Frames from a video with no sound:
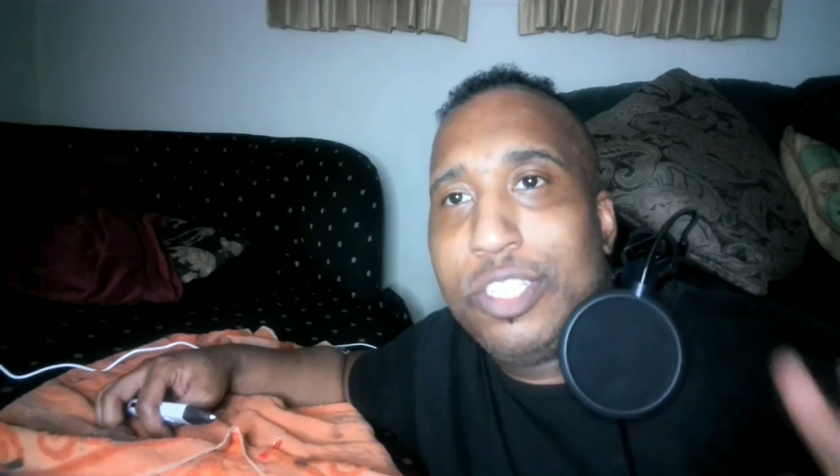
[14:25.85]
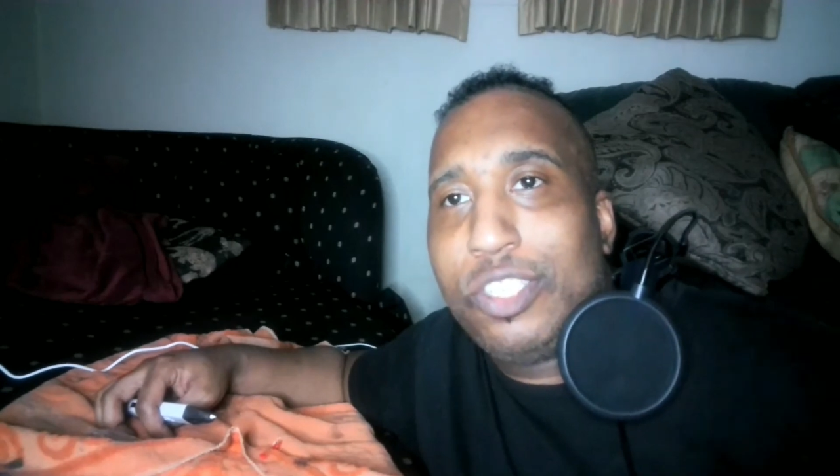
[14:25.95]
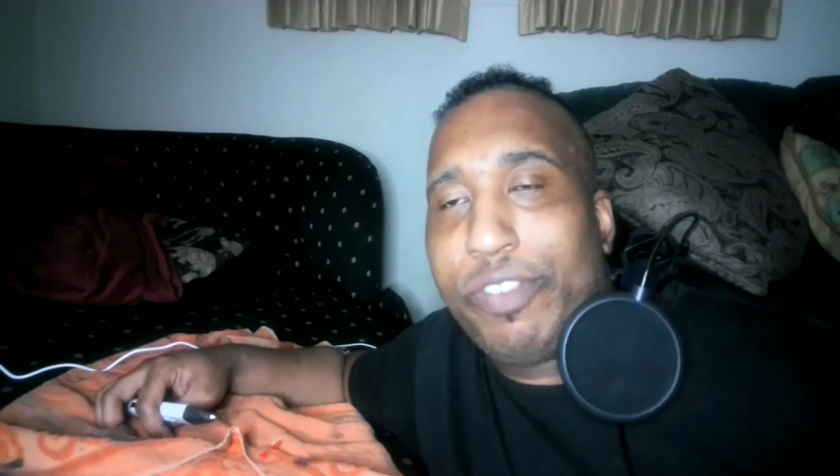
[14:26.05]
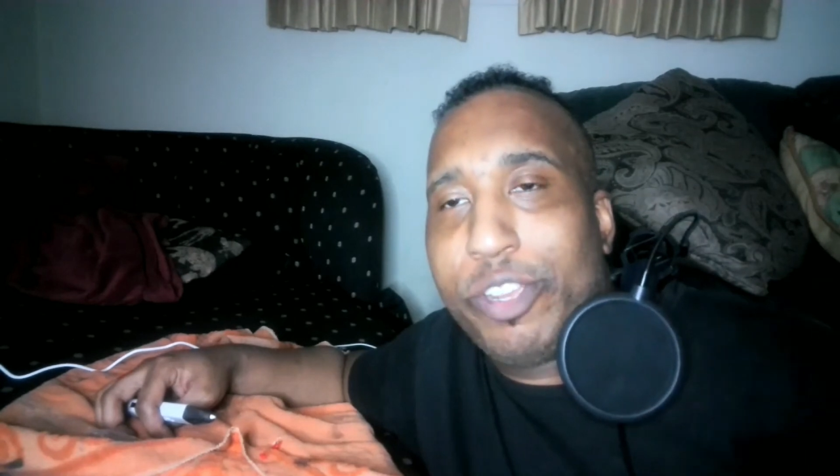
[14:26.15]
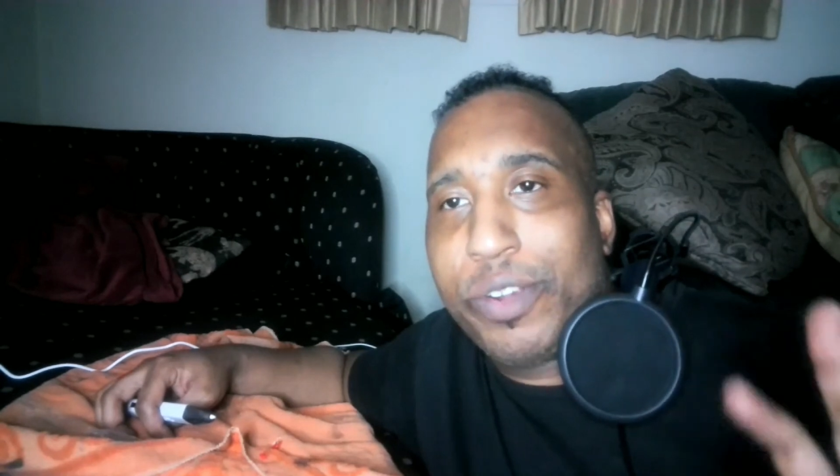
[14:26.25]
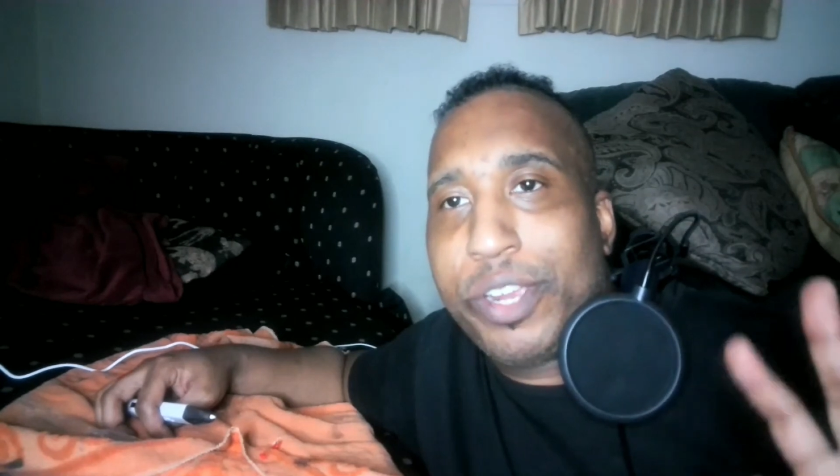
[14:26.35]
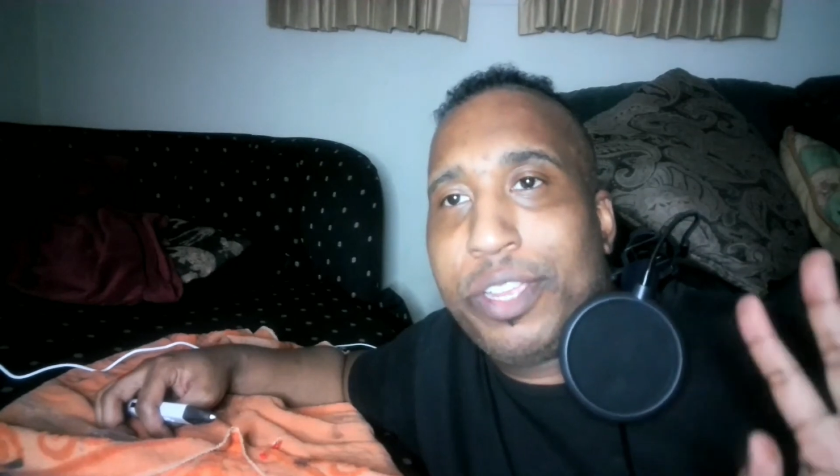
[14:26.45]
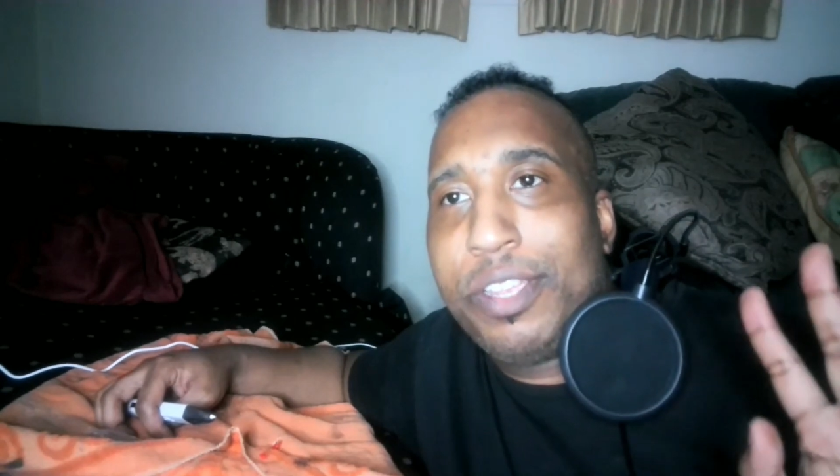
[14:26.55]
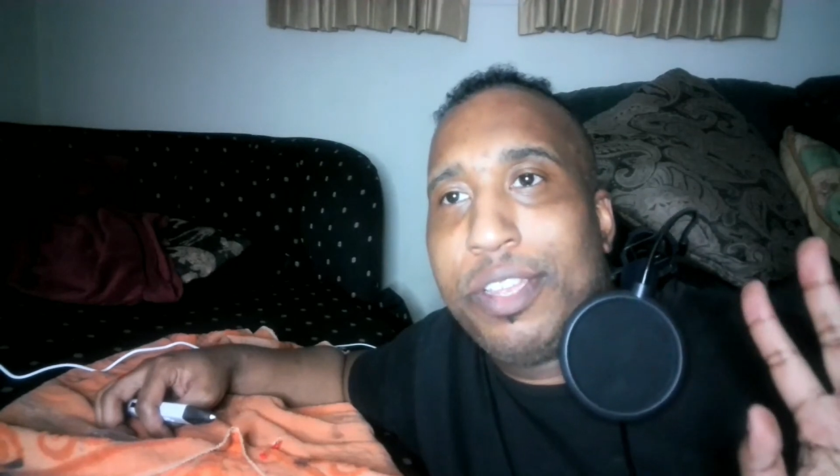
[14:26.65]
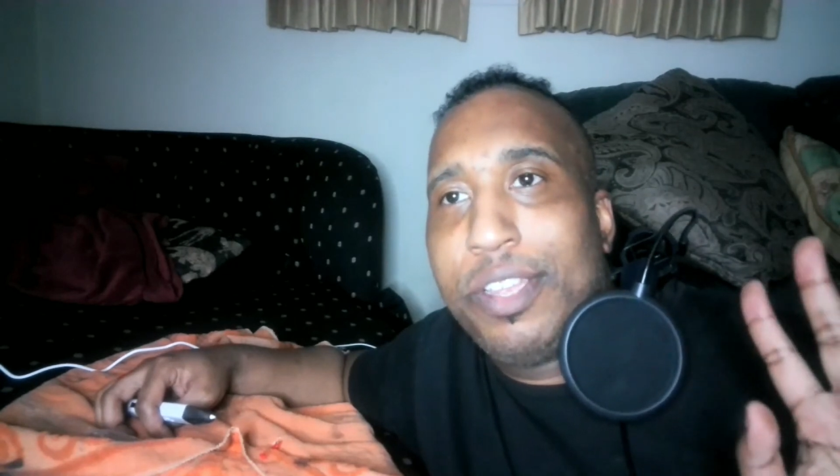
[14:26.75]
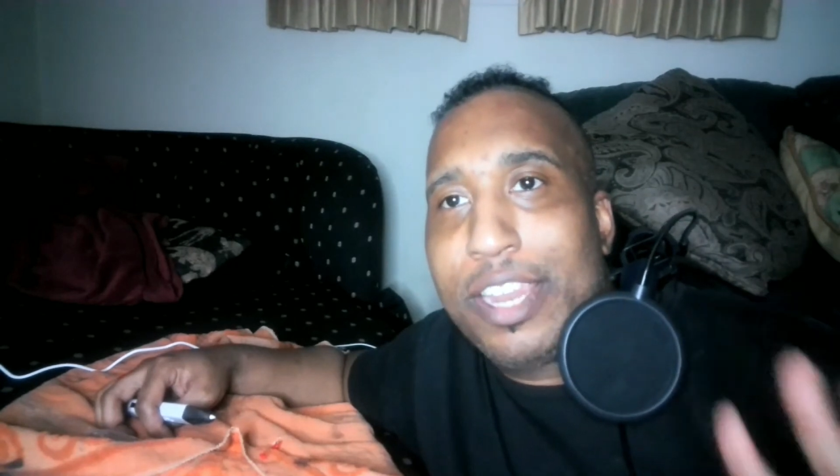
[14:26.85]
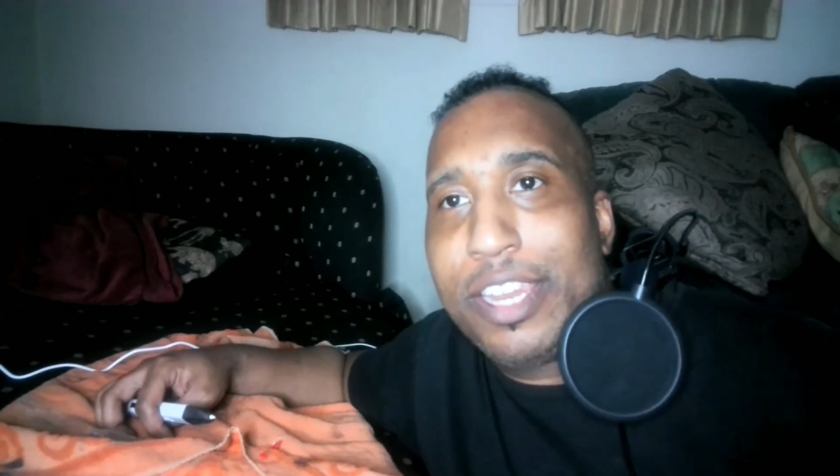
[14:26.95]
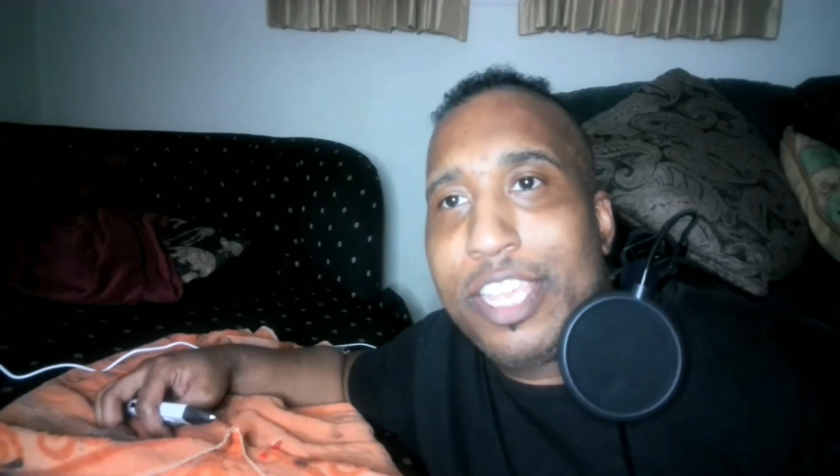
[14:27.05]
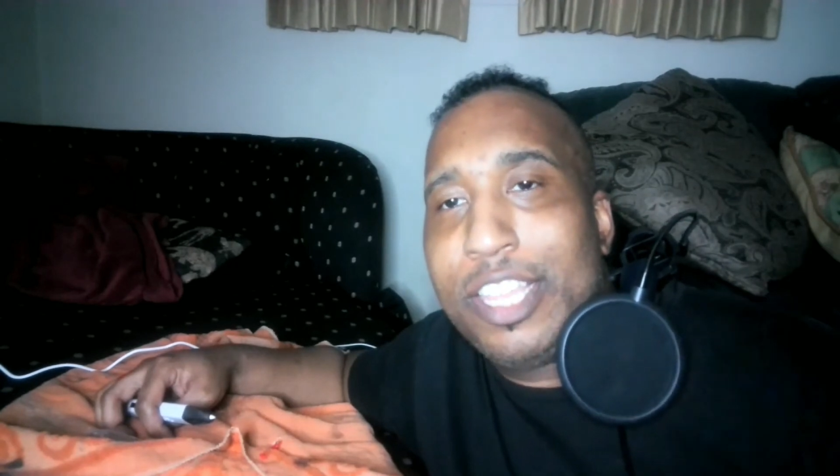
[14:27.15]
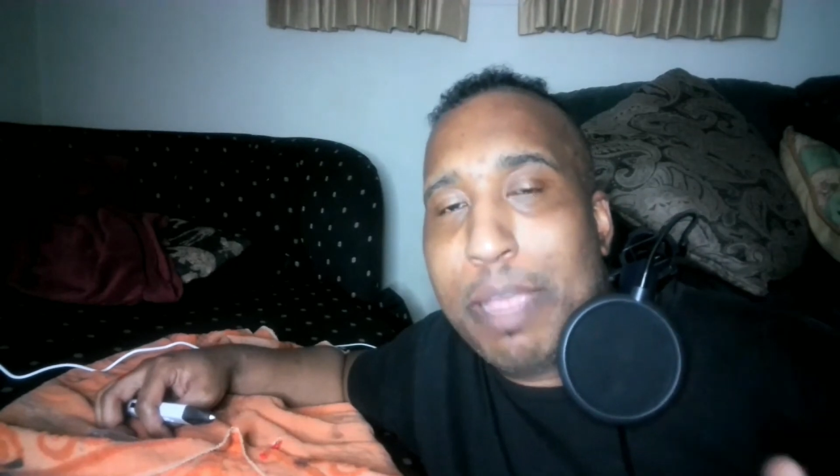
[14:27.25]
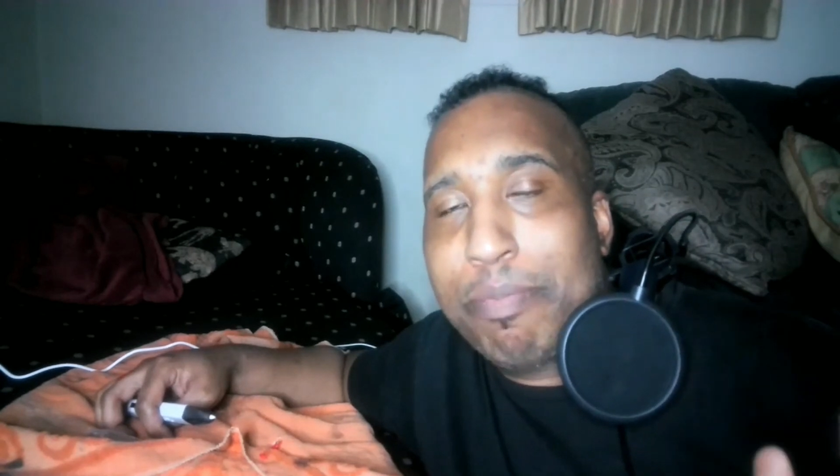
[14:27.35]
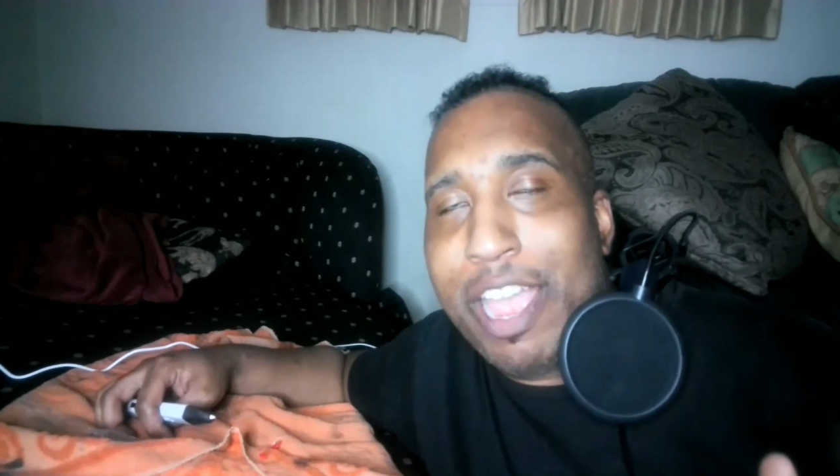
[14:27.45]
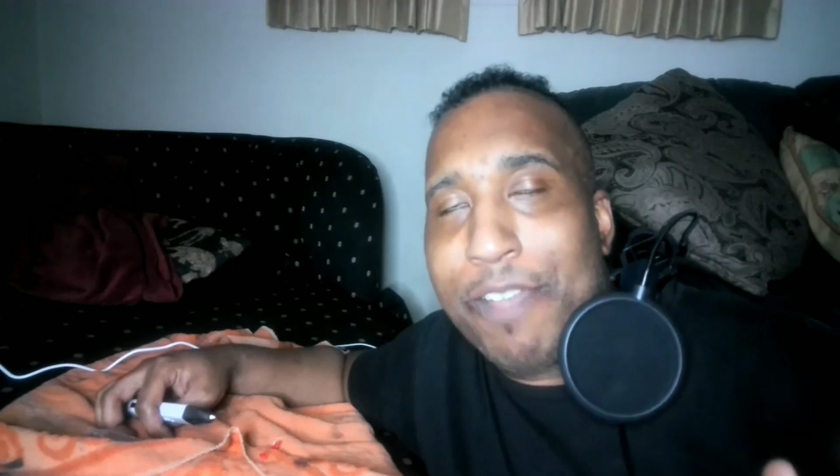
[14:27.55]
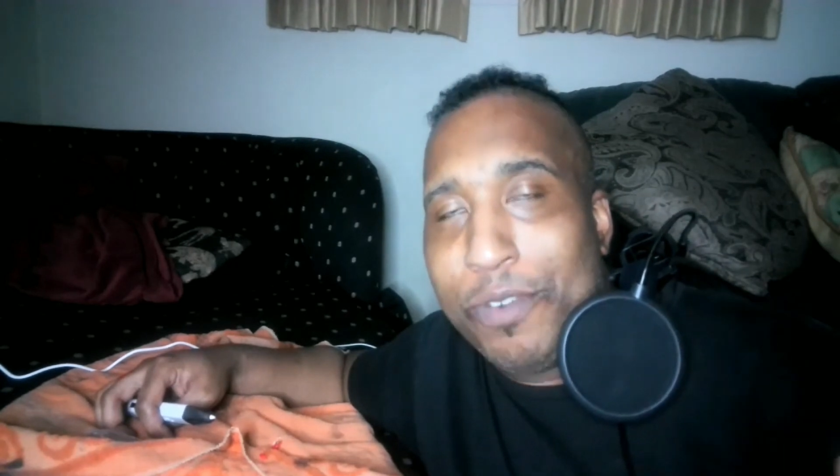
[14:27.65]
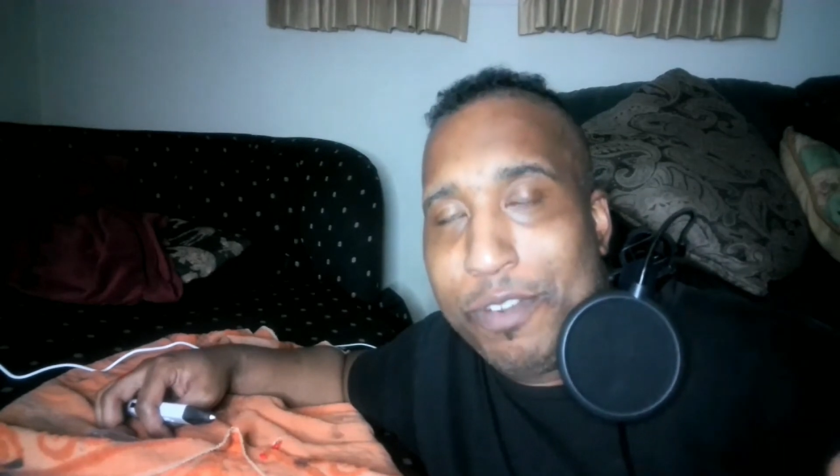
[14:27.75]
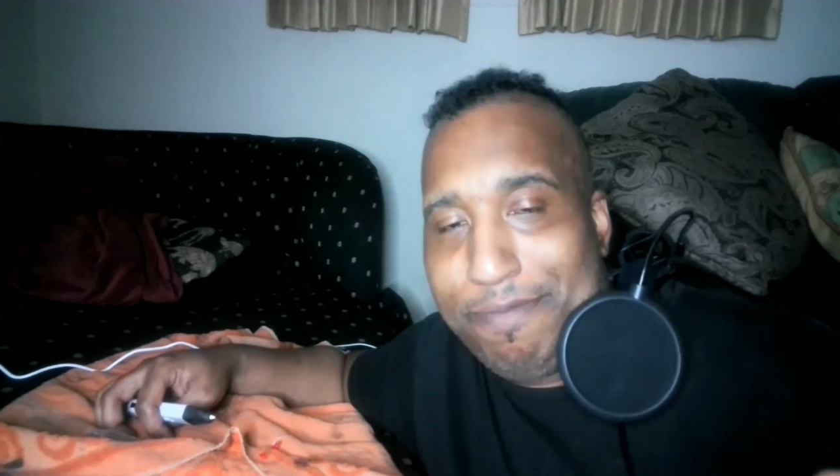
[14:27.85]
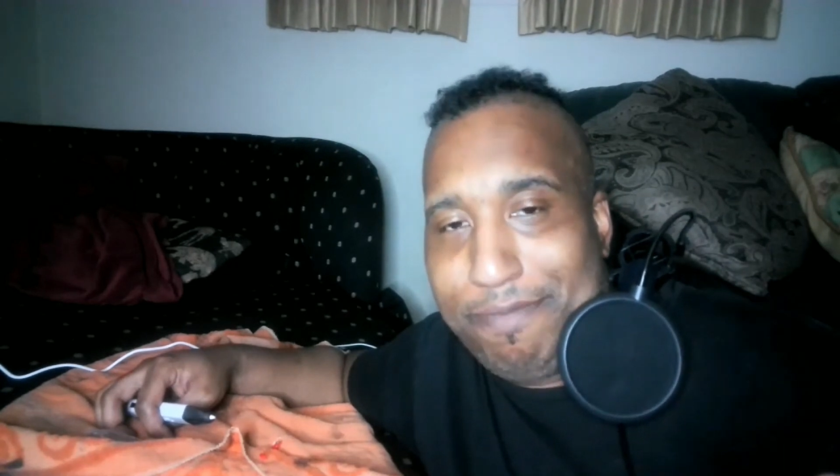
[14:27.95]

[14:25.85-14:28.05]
Severi, and Eli Bradford.